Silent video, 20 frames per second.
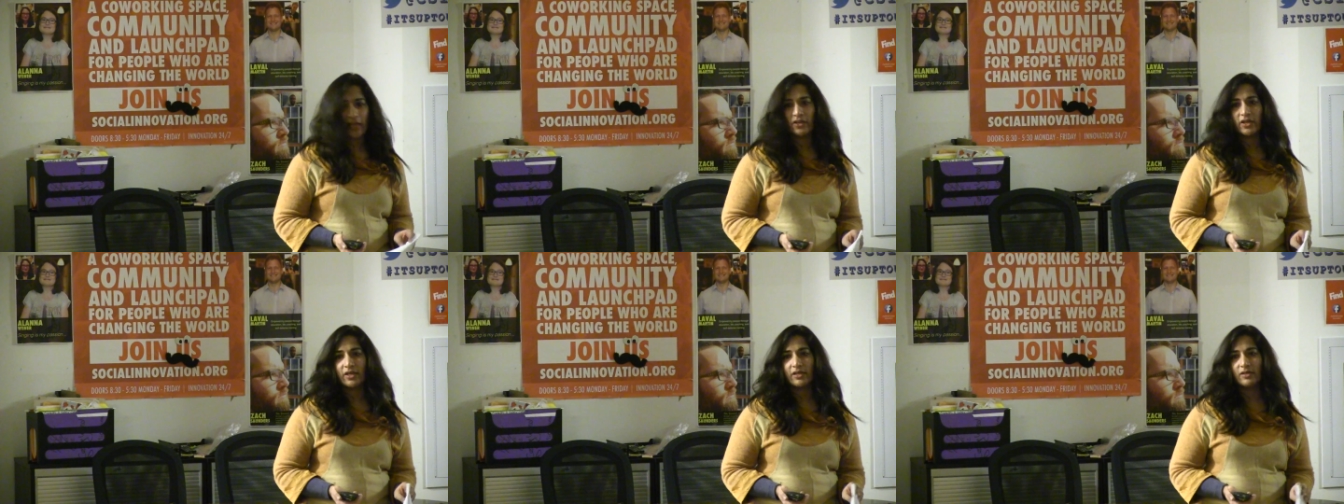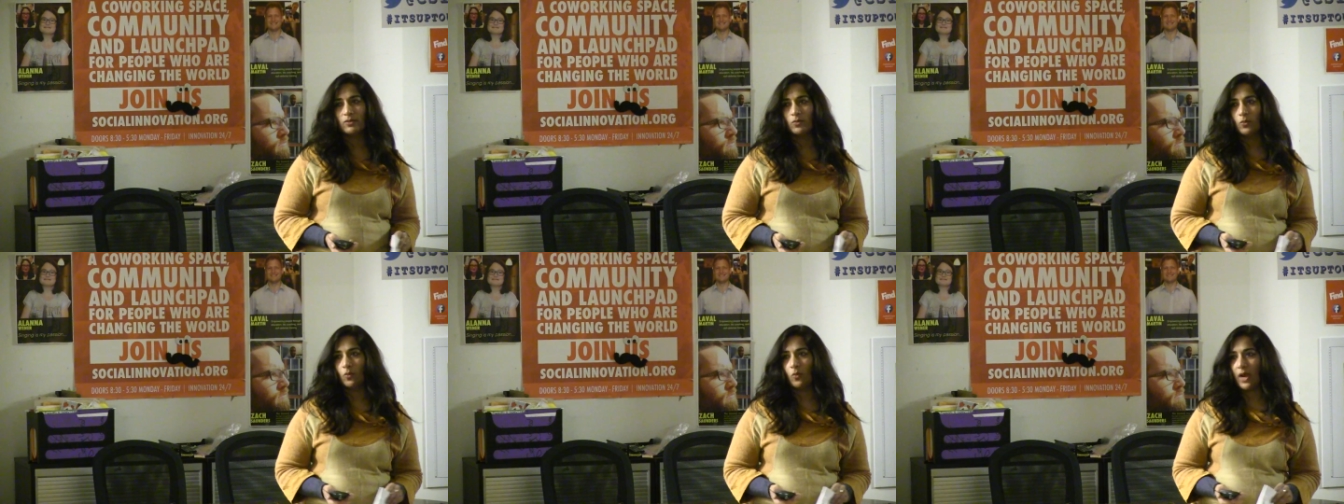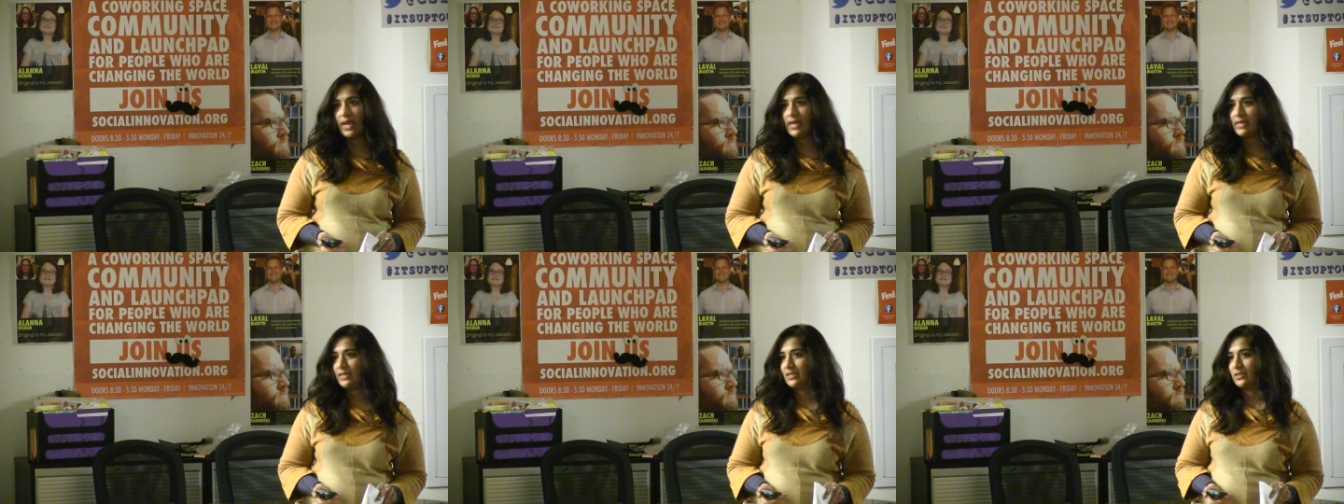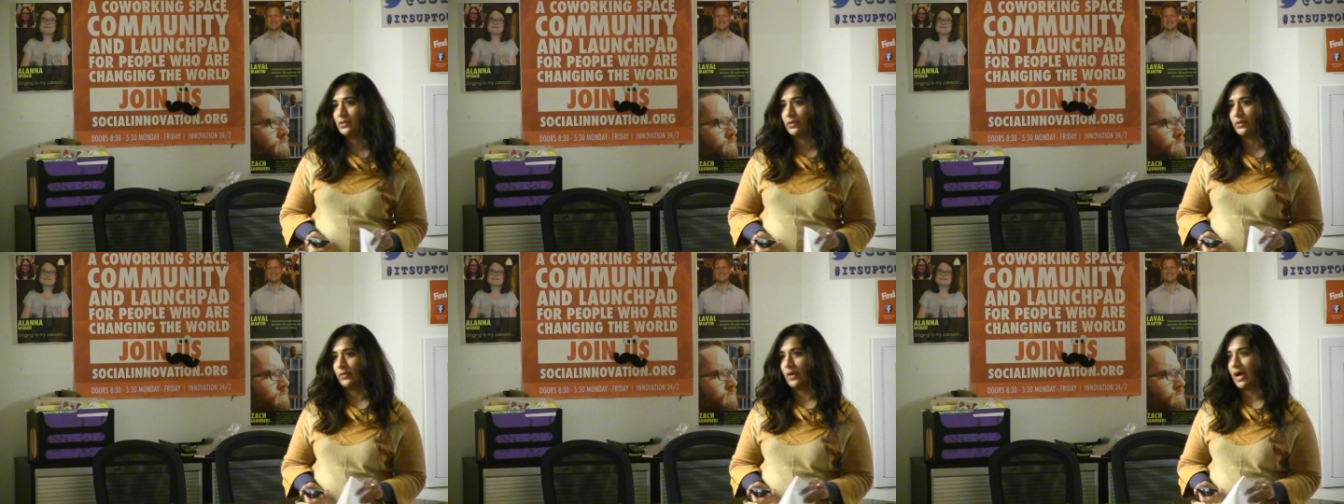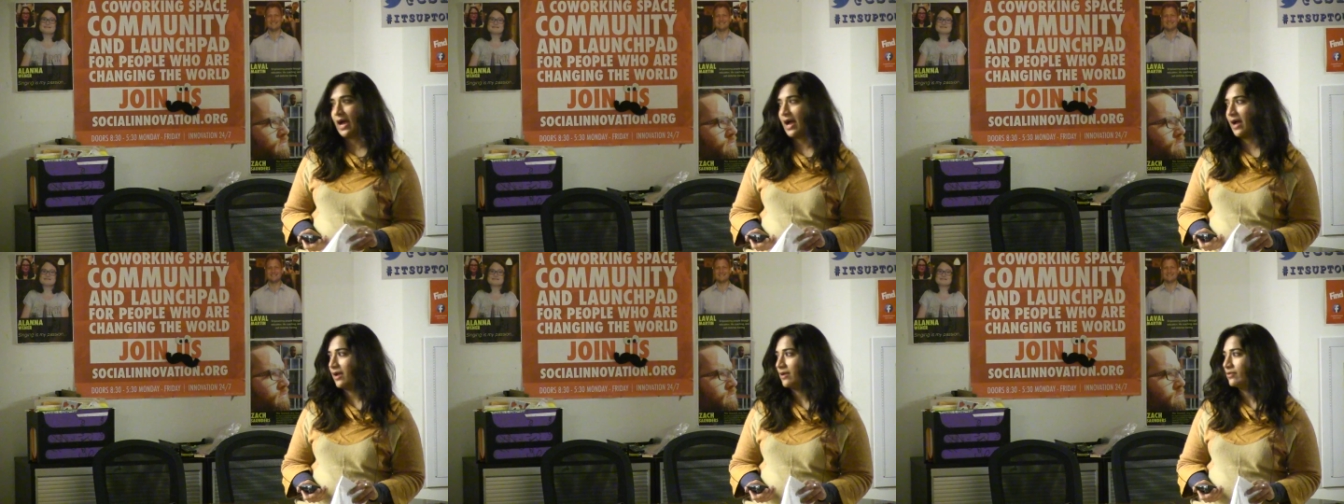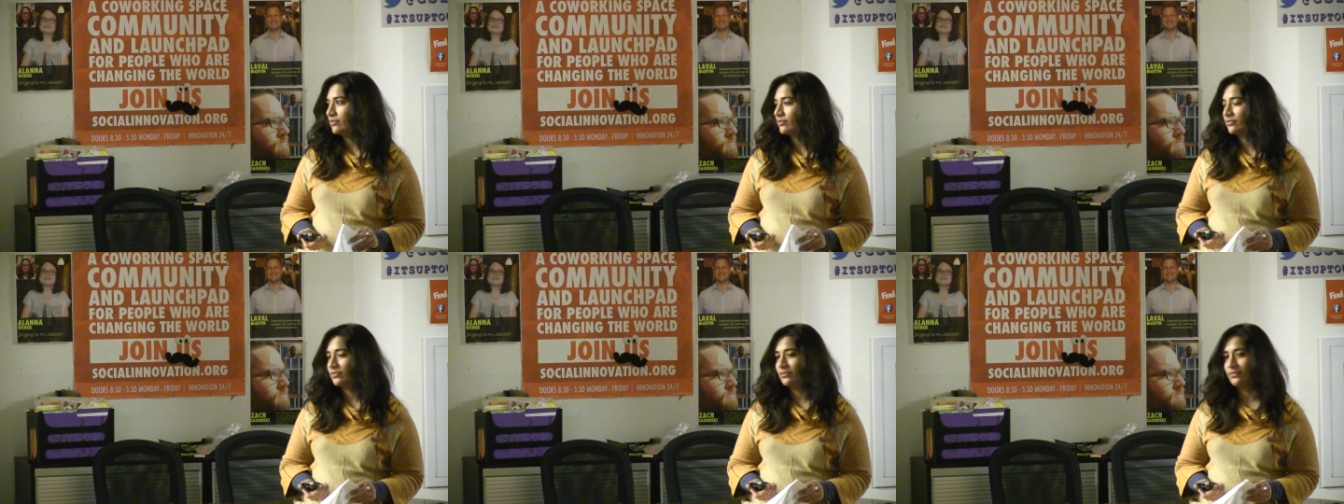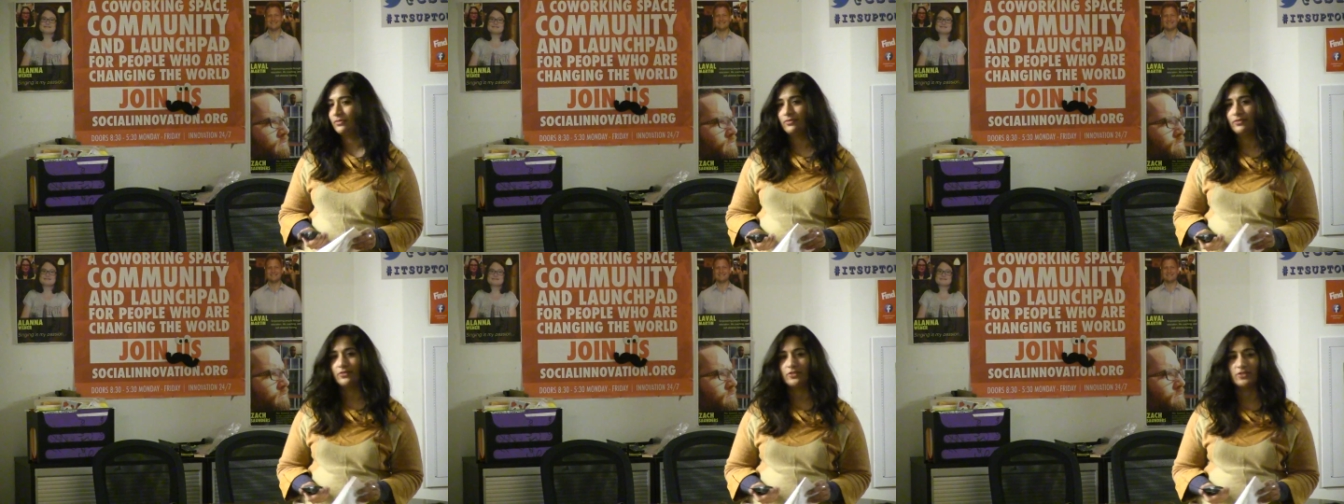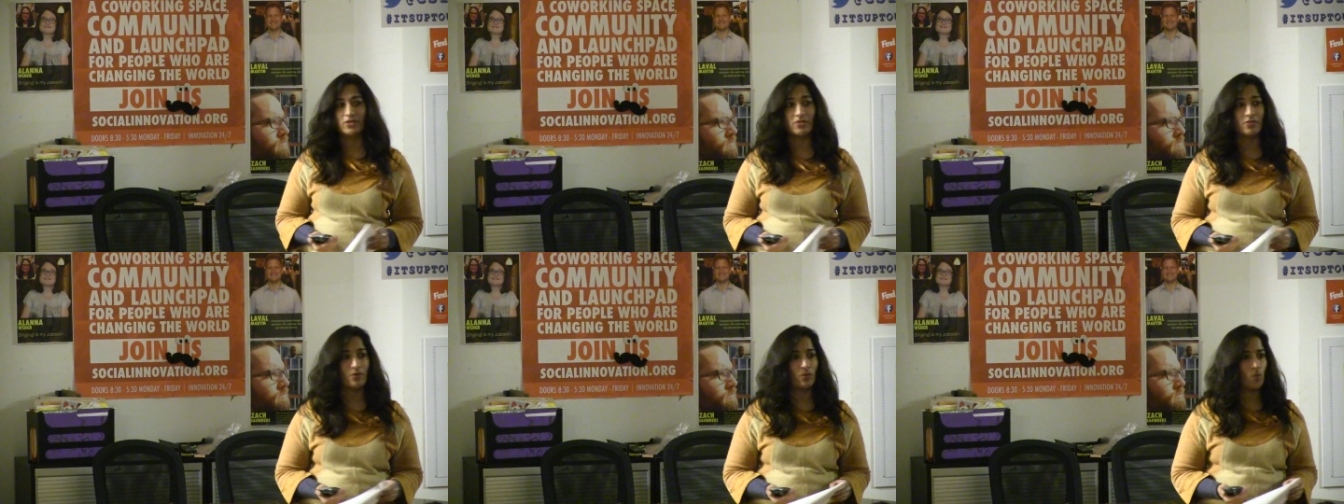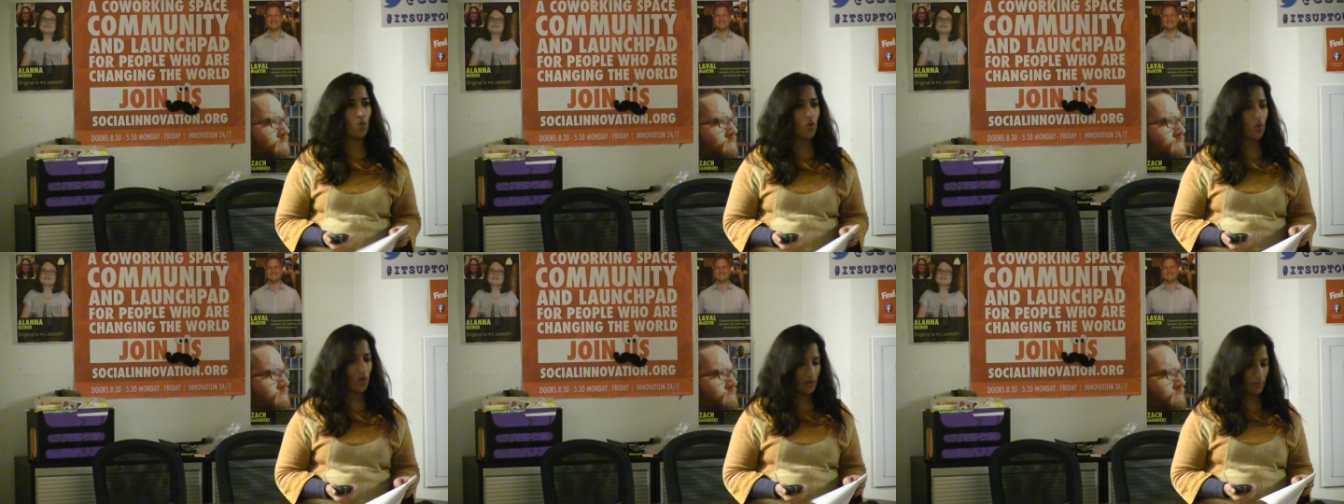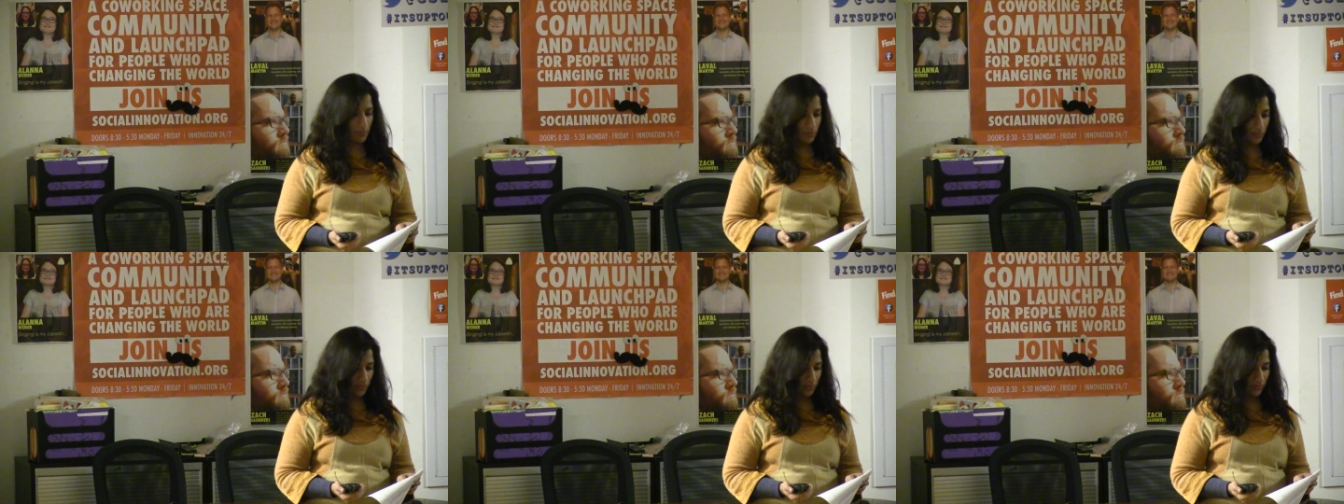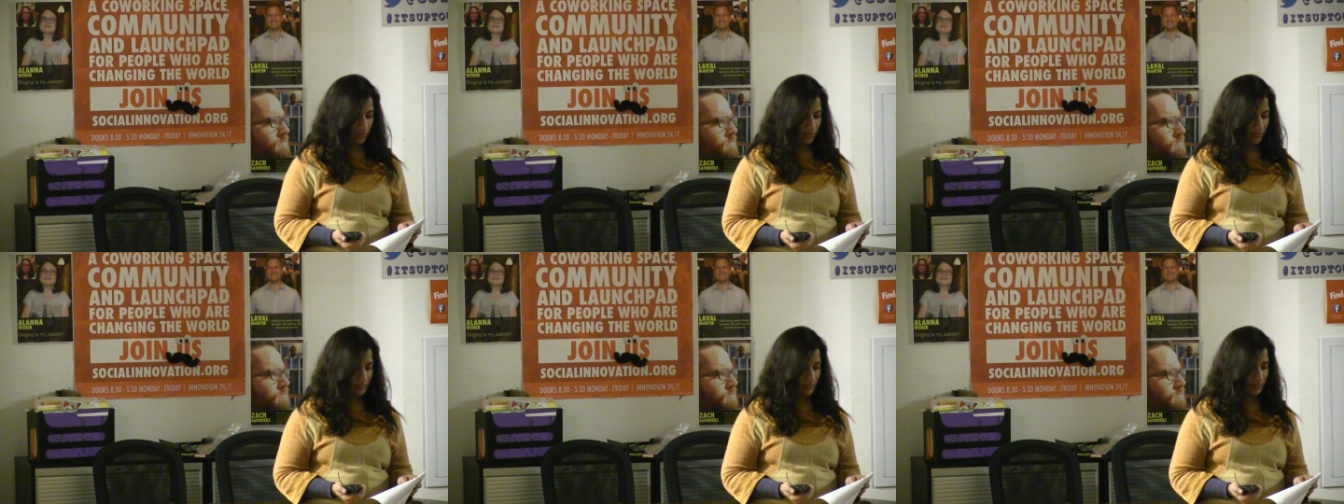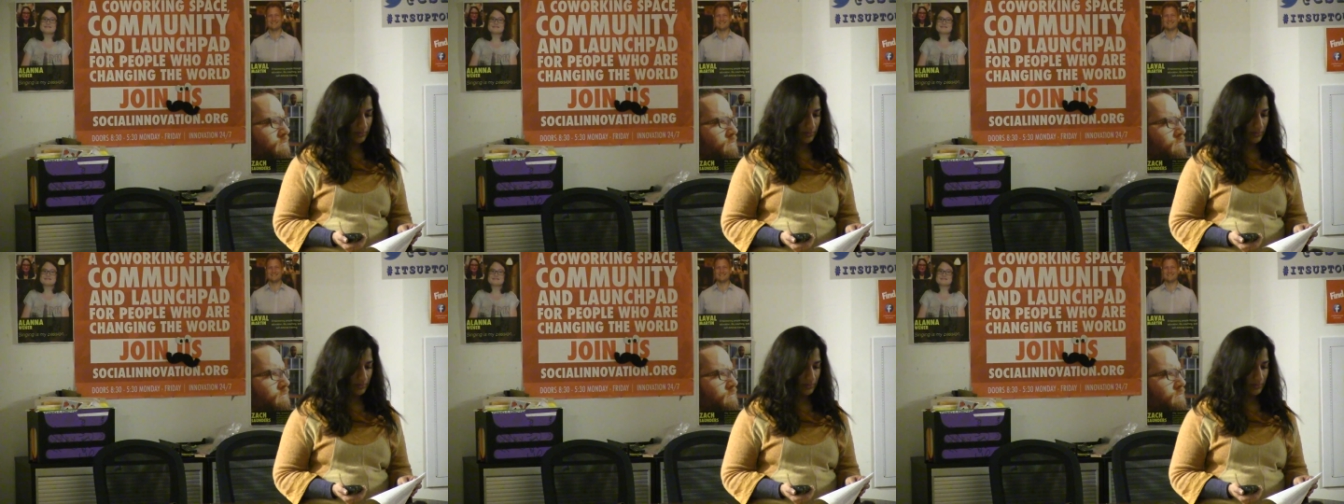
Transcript: couldn't wait to arrive to the warmth